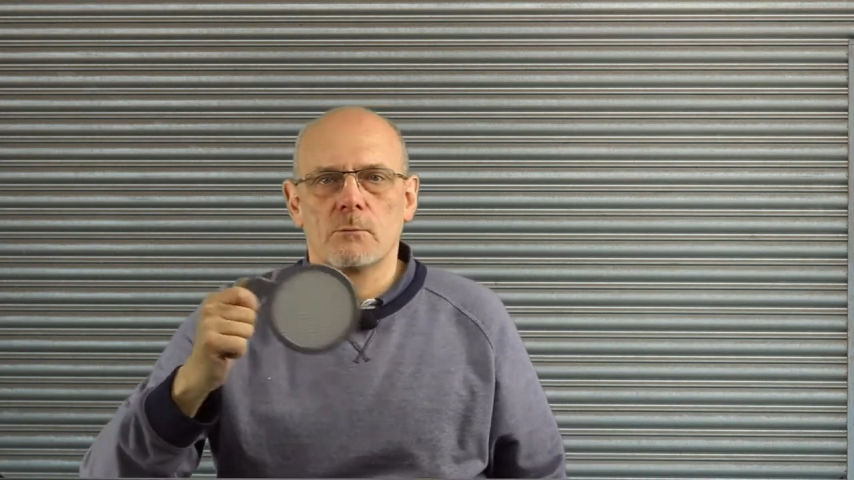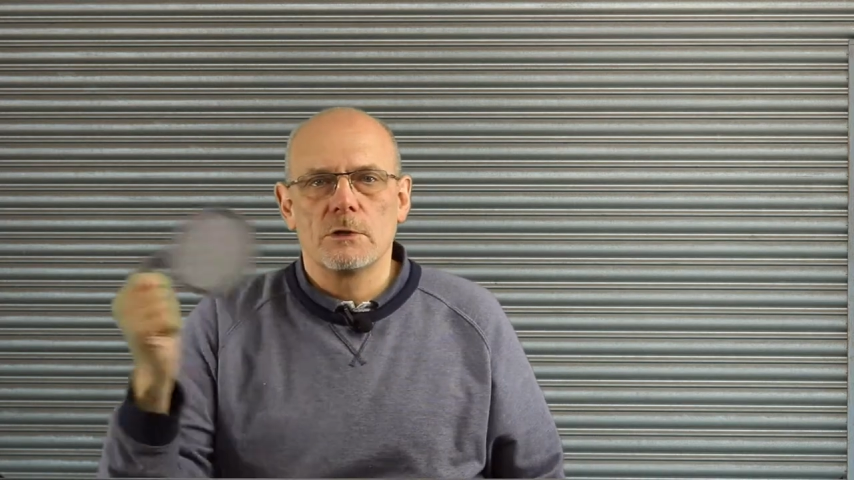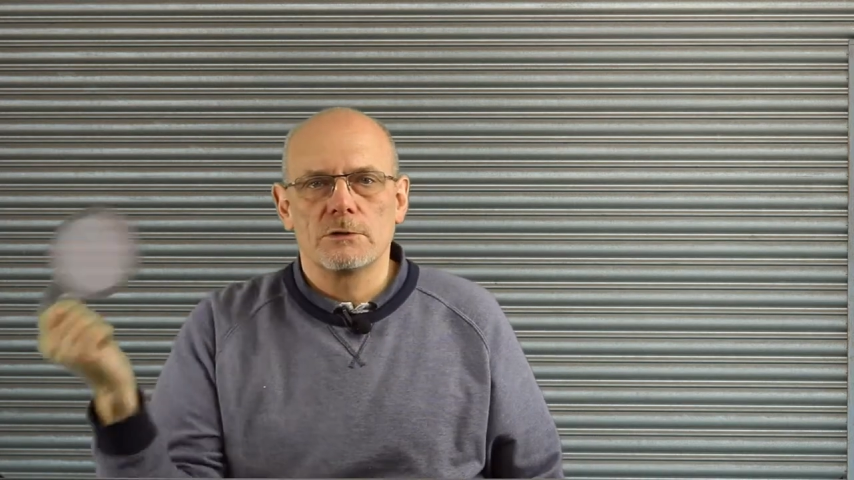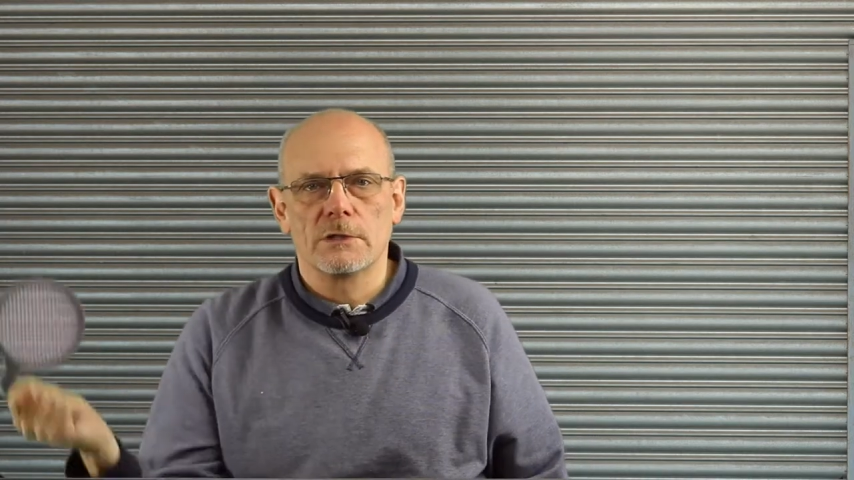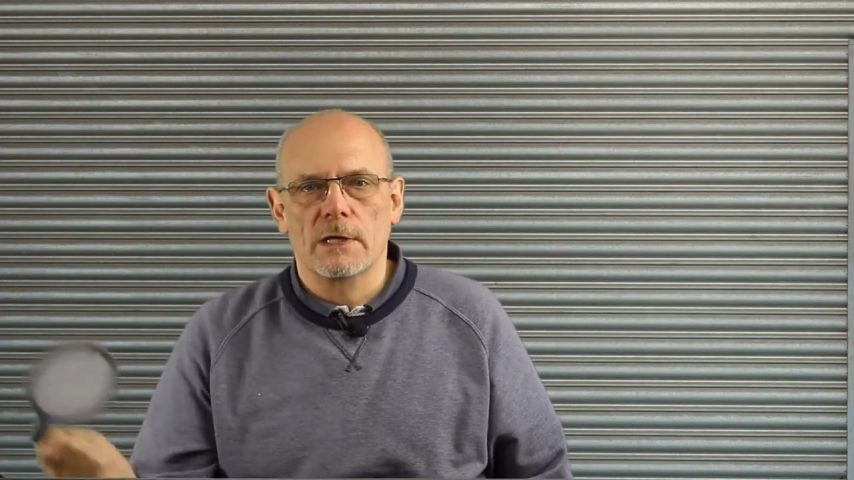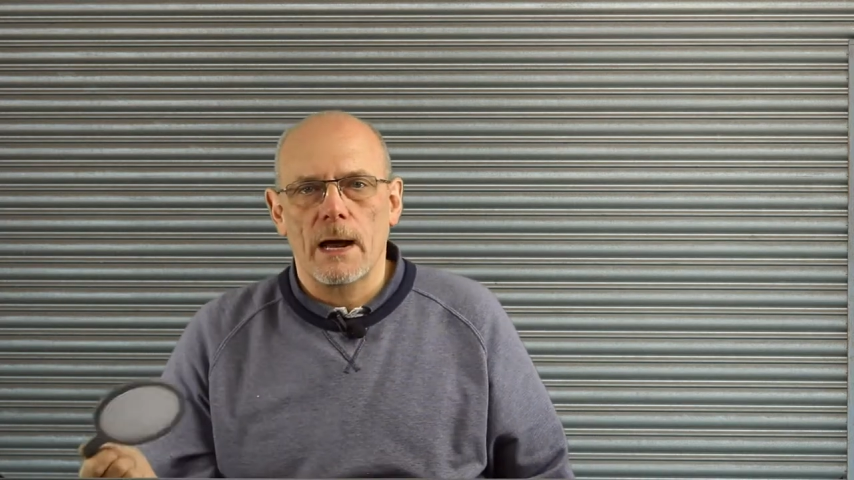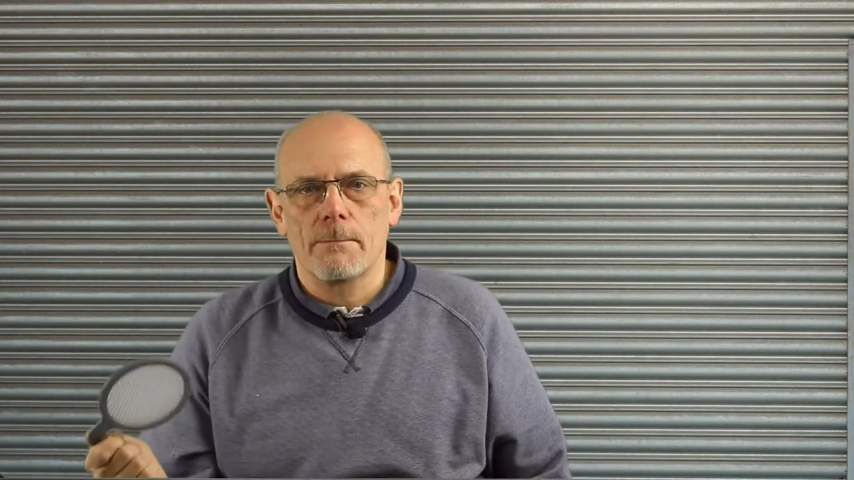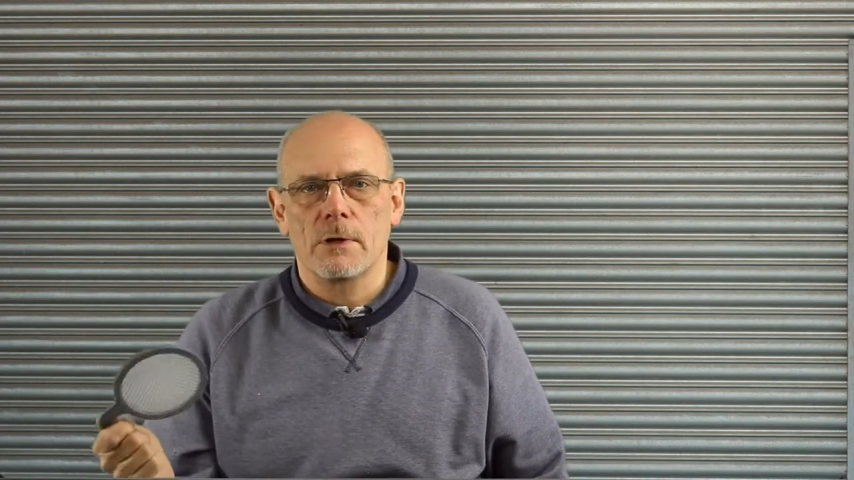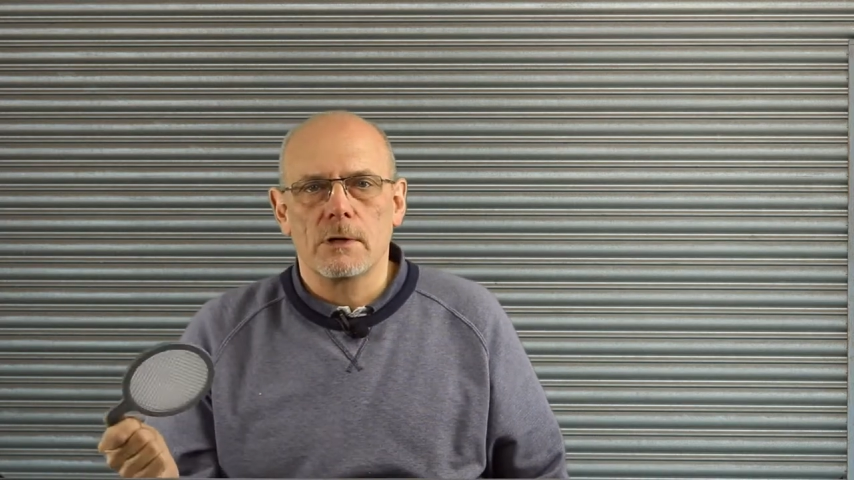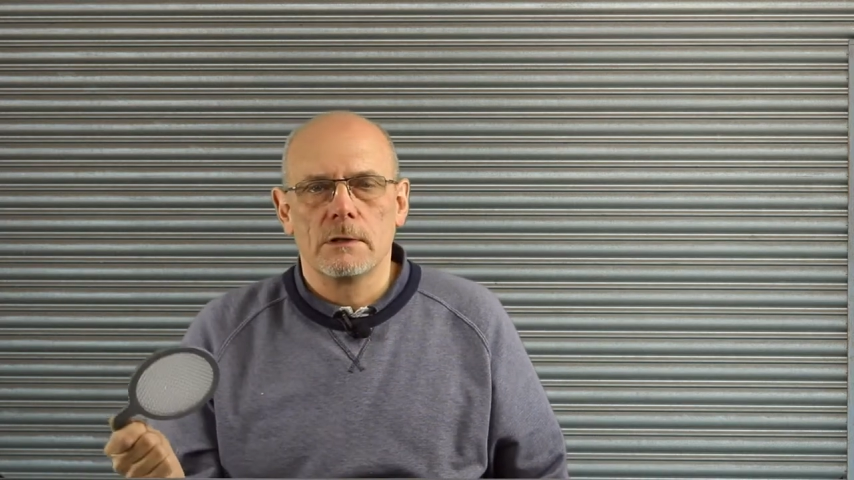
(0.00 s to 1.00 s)
which the
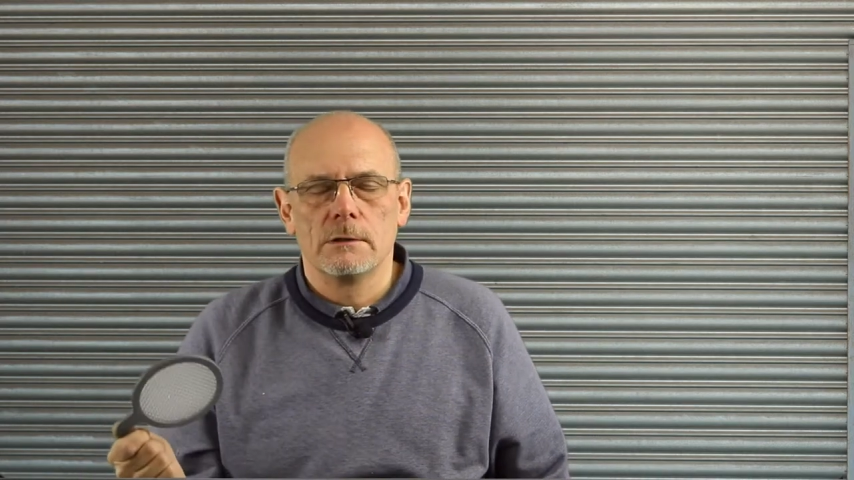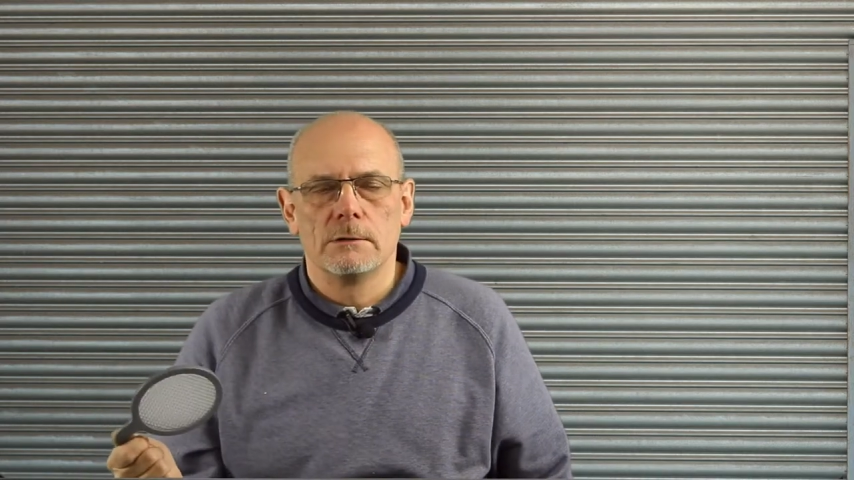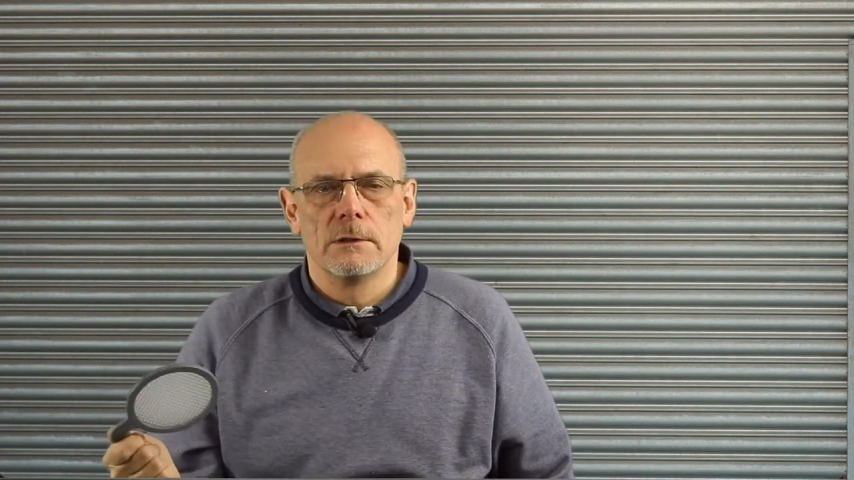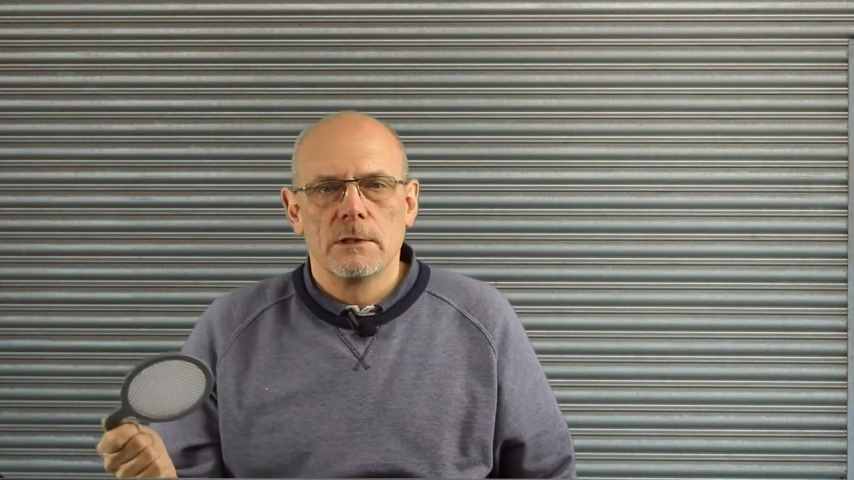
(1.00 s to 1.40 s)
camera can